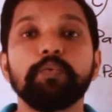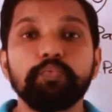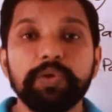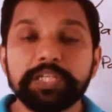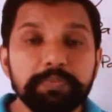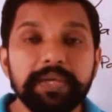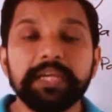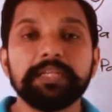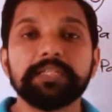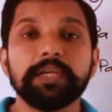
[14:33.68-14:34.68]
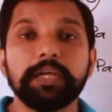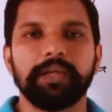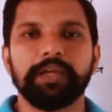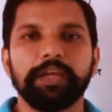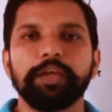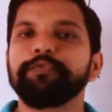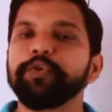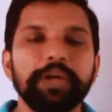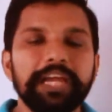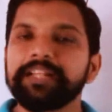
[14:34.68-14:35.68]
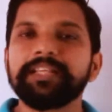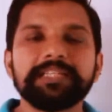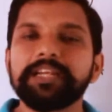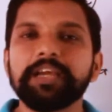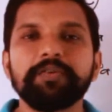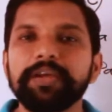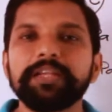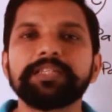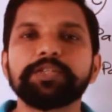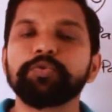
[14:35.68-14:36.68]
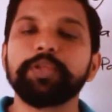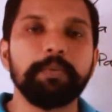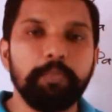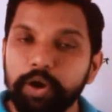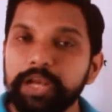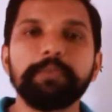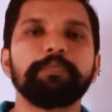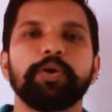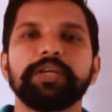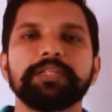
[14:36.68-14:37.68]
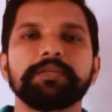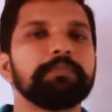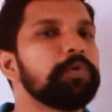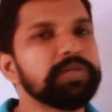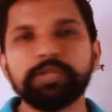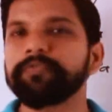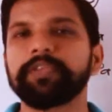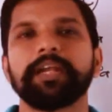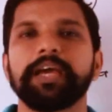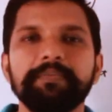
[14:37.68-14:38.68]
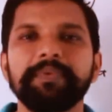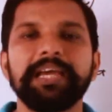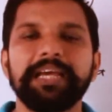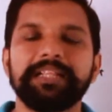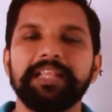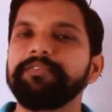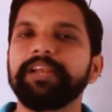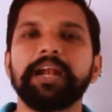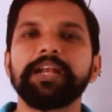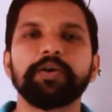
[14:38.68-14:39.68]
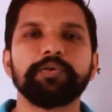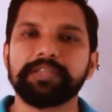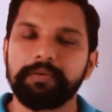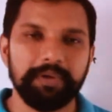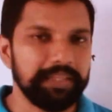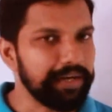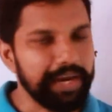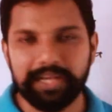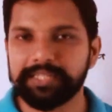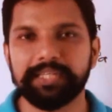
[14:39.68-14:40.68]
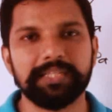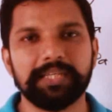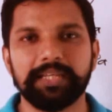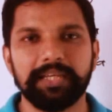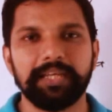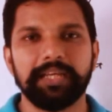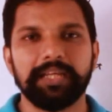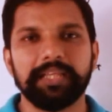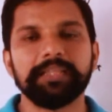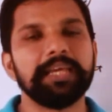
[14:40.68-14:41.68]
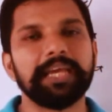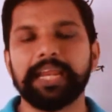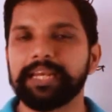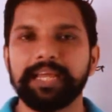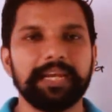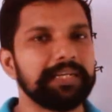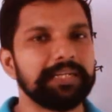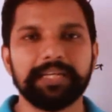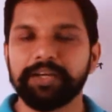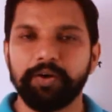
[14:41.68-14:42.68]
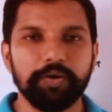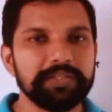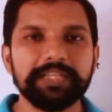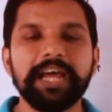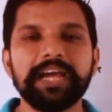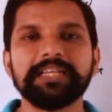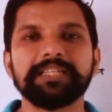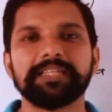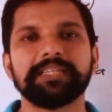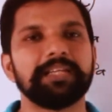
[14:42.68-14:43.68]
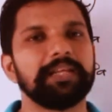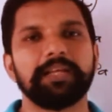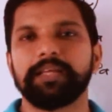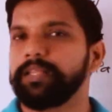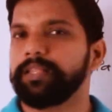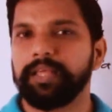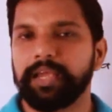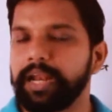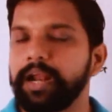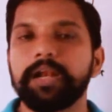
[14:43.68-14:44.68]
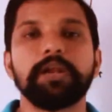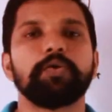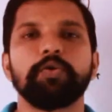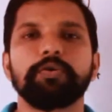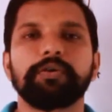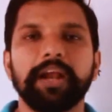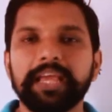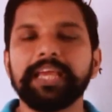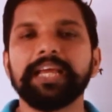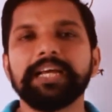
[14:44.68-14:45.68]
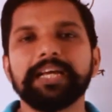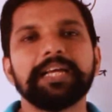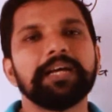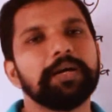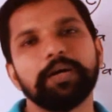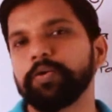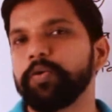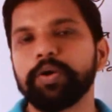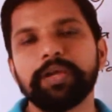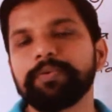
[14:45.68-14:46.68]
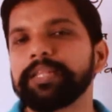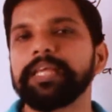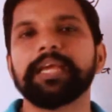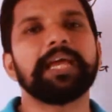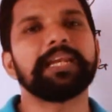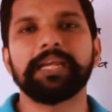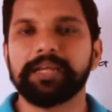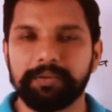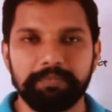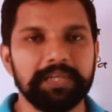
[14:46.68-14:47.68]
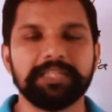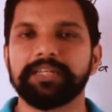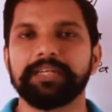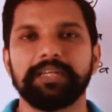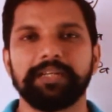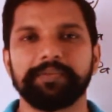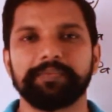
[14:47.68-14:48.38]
which means if you heat these liquids to their boiling points, most of the time they will undergo some other reactions. They can get oxidized, they can undergo cracking, or even they can get combusted.